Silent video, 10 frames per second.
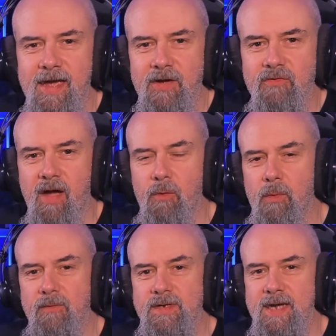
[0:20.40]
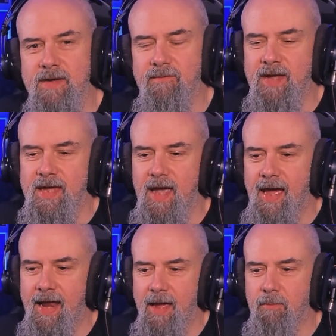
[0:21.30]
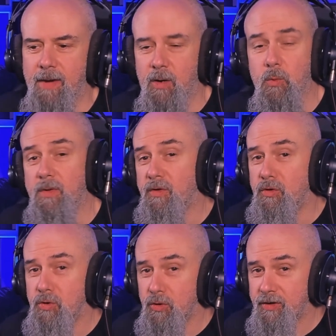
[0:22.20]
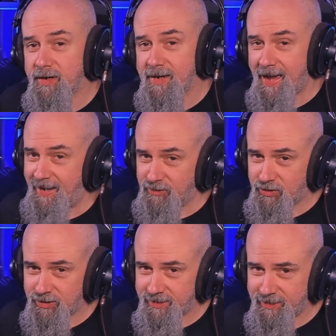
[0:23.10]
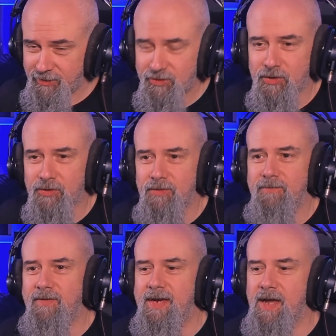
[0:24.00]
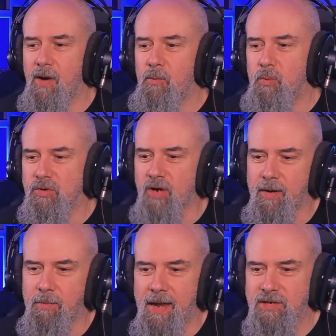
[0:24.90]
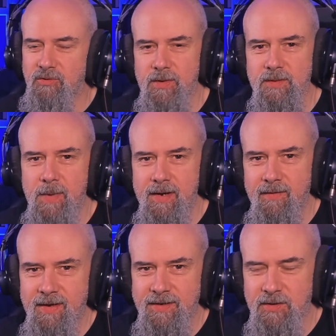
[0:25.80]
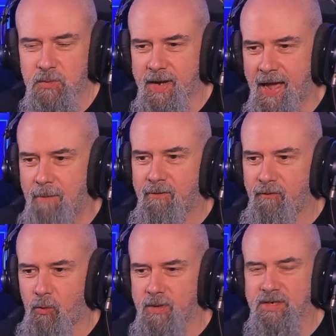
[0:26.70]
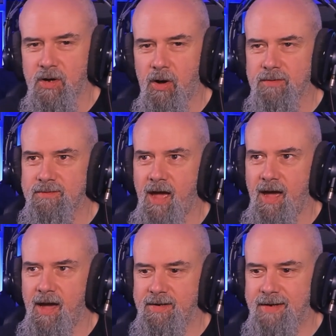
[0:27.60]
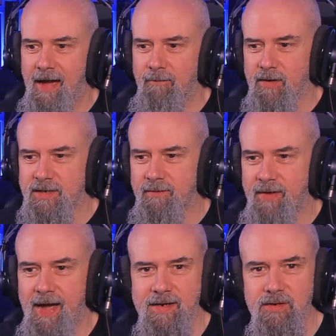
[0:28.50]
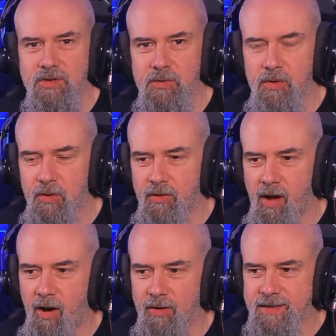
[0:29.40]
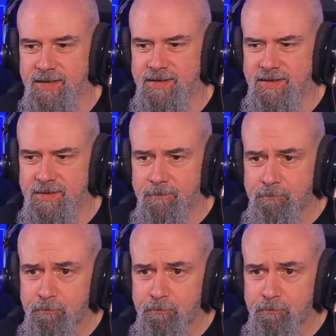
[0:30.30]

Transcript: here, Grey Wolf TV, and I am back with another Angelina Jordan video. We're trying to blast through as many of these as we can before we start diversifying to other artists.